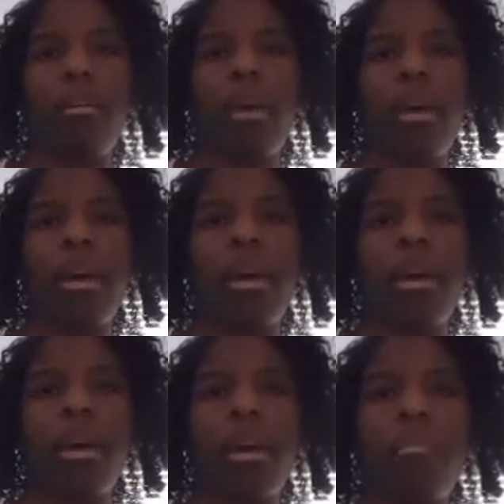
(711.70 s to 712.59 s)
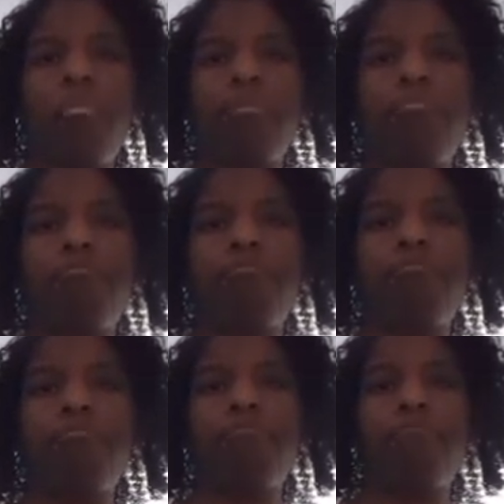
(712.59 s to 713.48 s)
a uh,
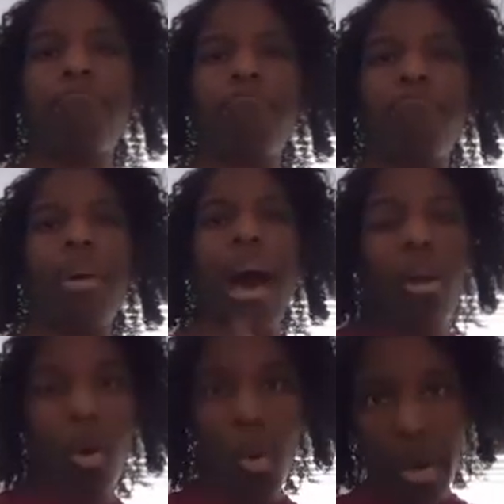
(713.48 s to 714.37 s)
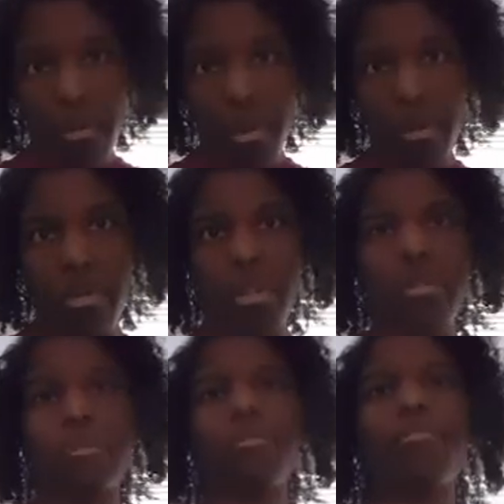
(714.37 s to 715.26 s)
outgoing
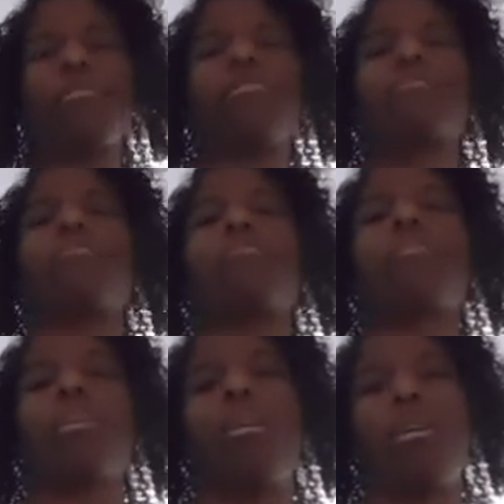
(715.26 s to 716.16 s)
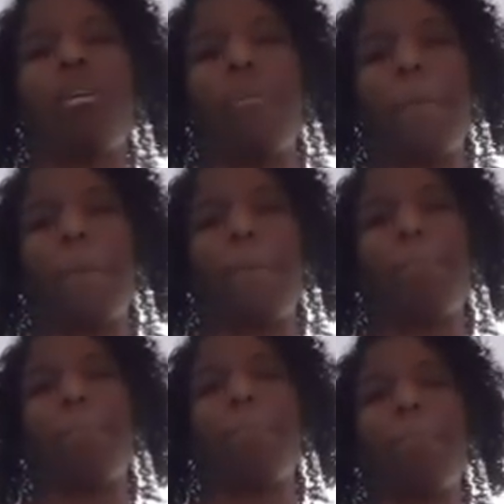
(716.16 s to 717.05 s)
person, um,
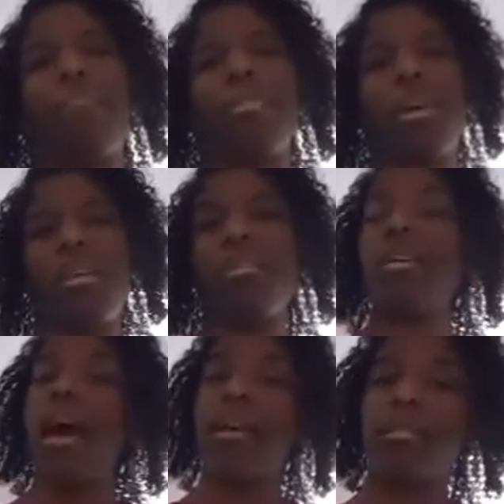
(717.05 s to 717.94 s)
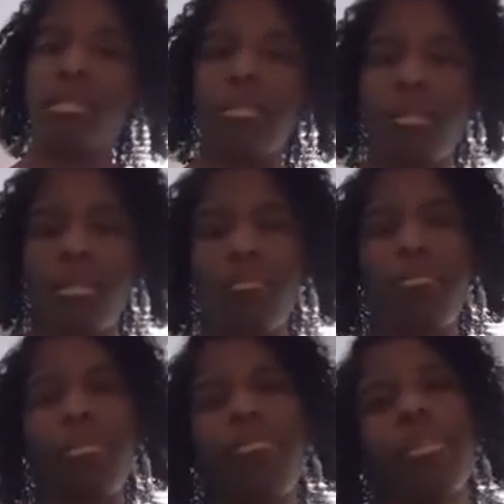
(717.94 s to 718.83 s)
then yes, this is the
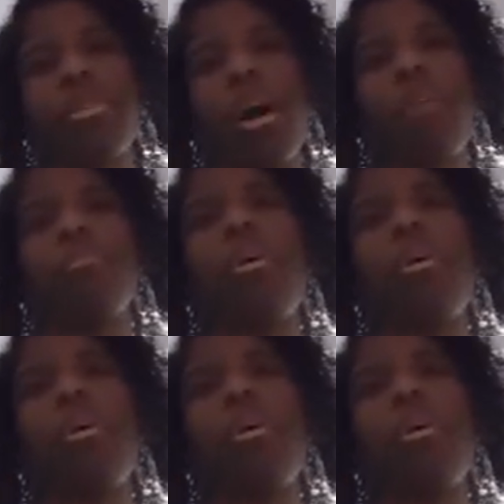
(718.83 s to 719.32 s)
perfect time